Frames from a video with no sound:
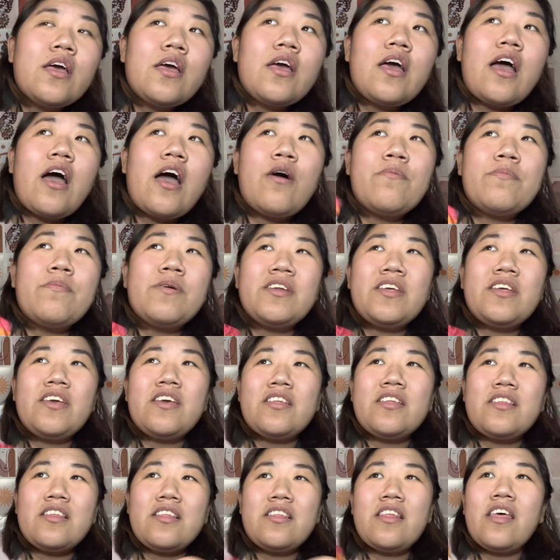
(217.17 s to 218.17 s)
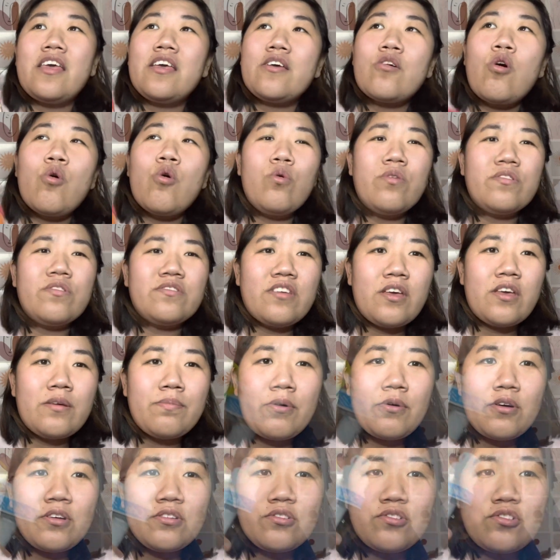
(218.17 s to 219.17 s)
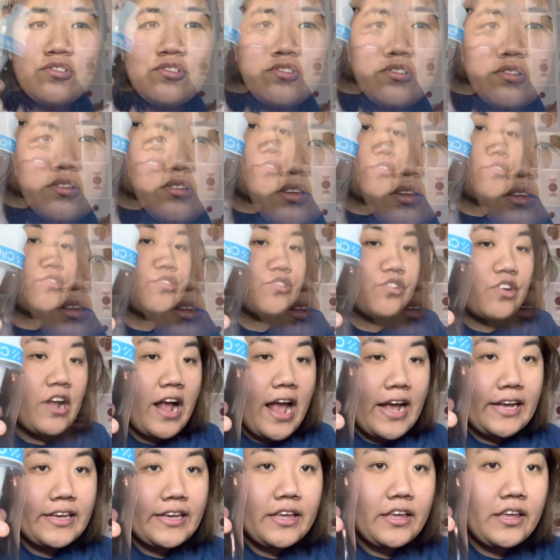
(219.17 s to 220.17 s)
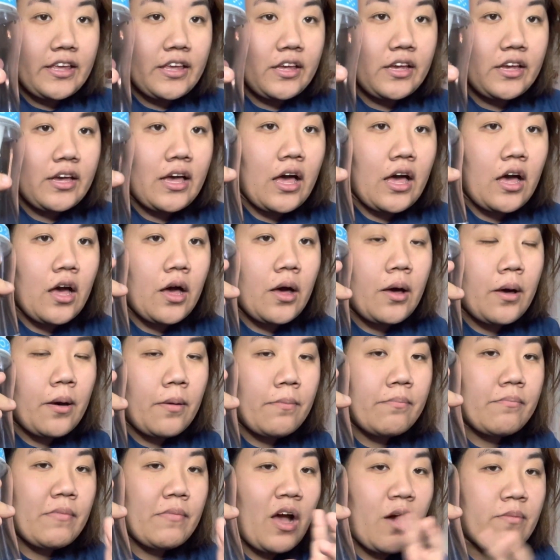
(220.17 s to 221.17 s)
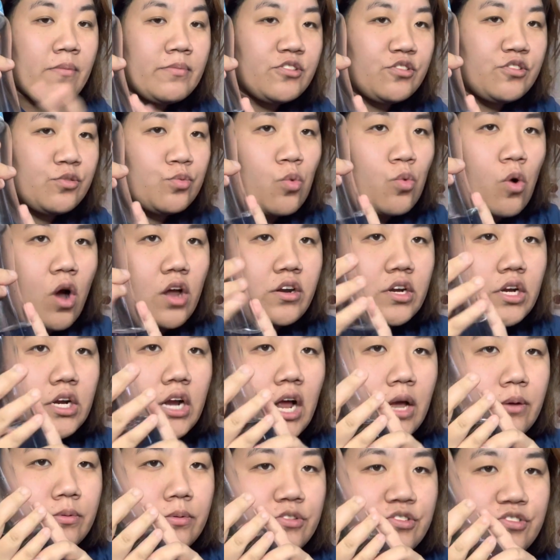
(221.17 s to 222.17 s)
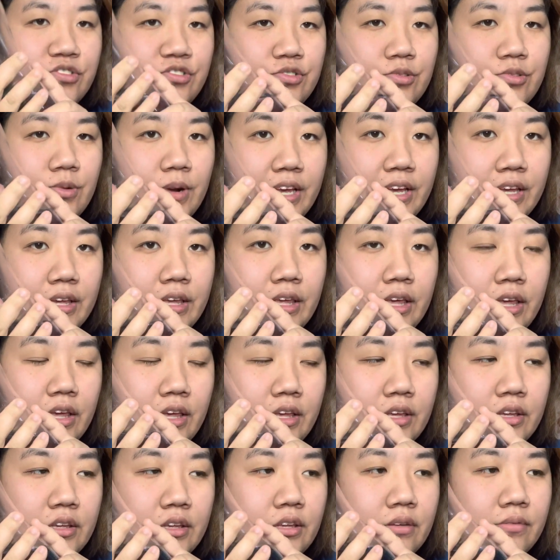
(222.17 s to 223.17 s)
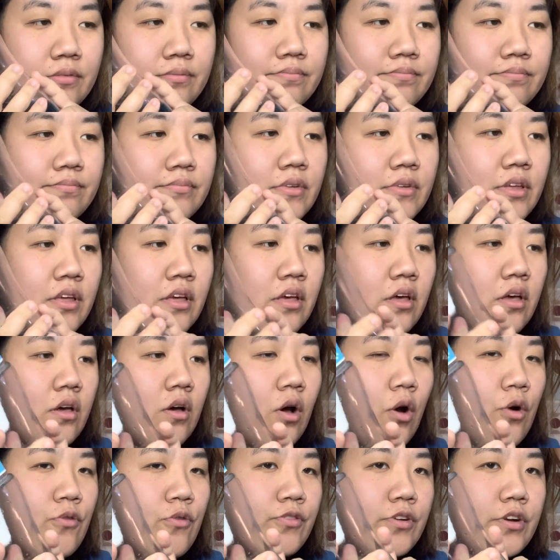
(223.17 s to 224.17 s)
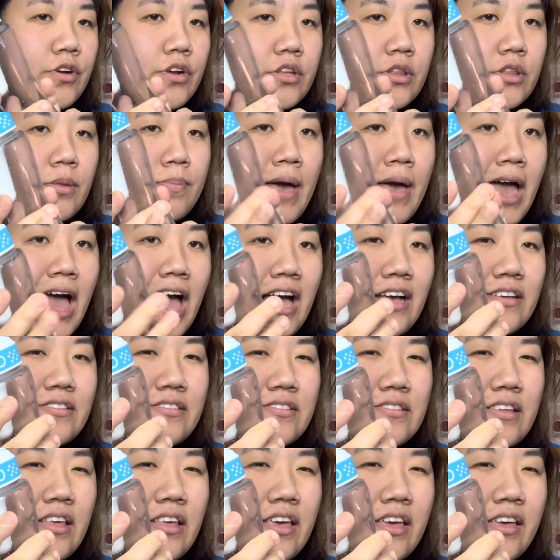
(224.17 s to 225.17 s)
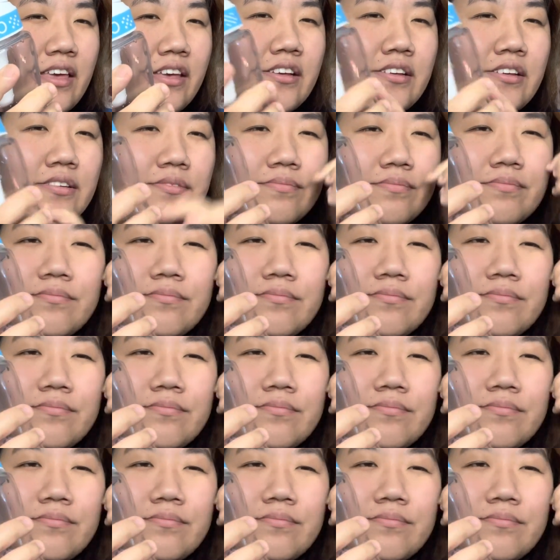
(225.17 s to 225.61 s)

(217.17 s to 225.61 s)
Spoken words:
how many of the, like, holes I punched. So after tracking how much water I was drinking over the past, like,